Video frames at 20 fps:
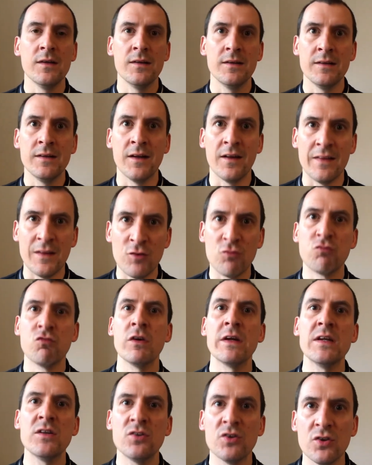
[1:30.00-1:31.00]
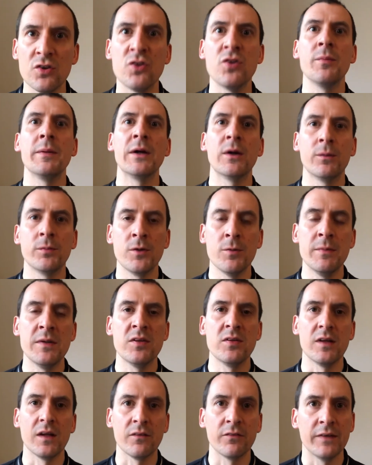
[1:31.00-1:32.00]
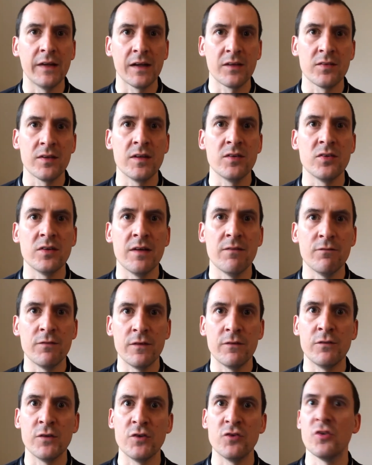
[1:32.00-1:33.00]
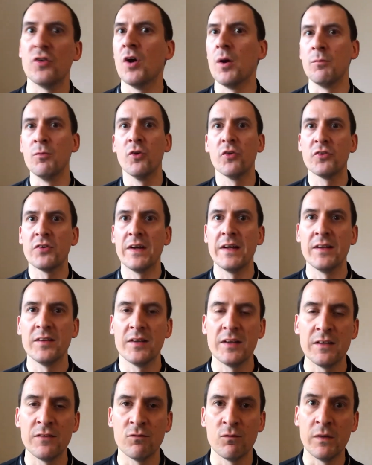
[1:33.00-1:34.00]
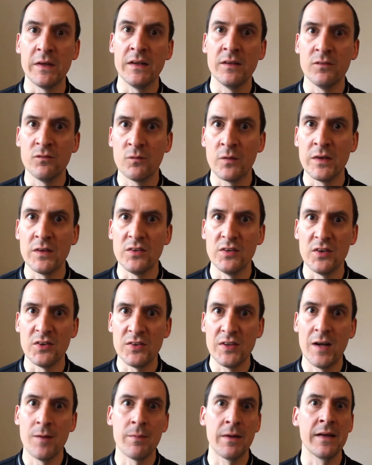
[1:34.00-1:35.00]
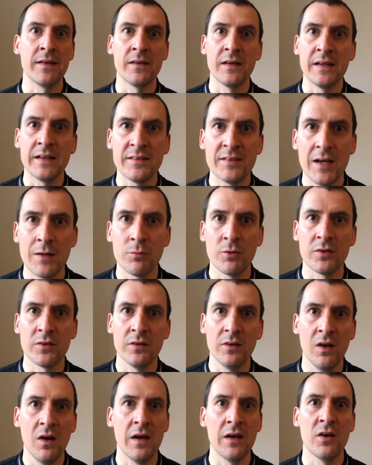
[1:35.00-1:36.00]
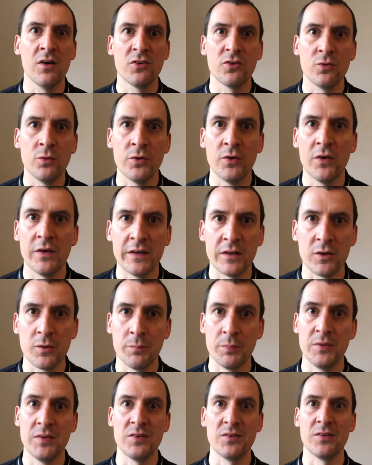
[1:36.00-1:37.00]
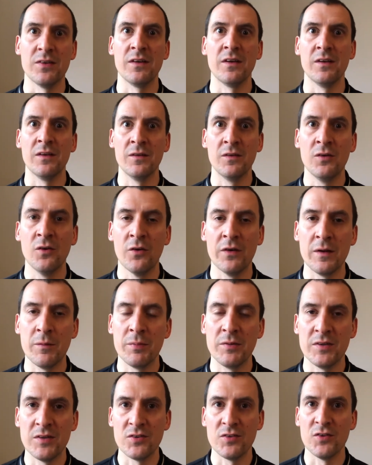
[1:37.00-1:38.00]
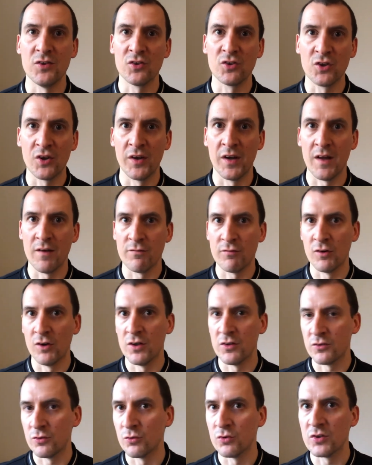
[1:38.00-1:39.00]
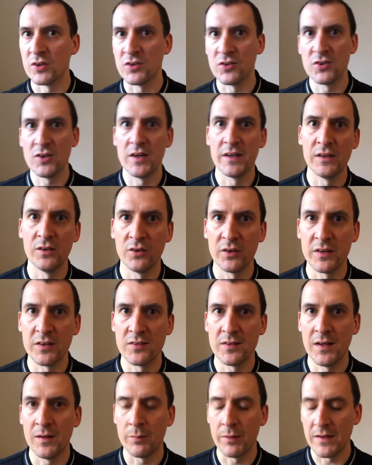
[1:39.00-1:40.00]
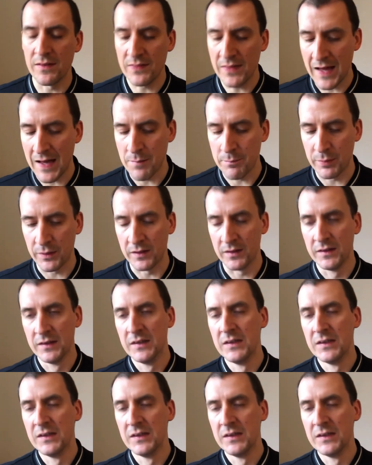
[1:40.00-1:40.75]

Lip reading: there's reason to be optimistic for next season and for the future. I'm not saying there's any reason to celebrate. The league table doesn't lie. Arsenal are not in a good position and not in a position that's good enough for Arsenal, so you're certainly not going to celebrate that. But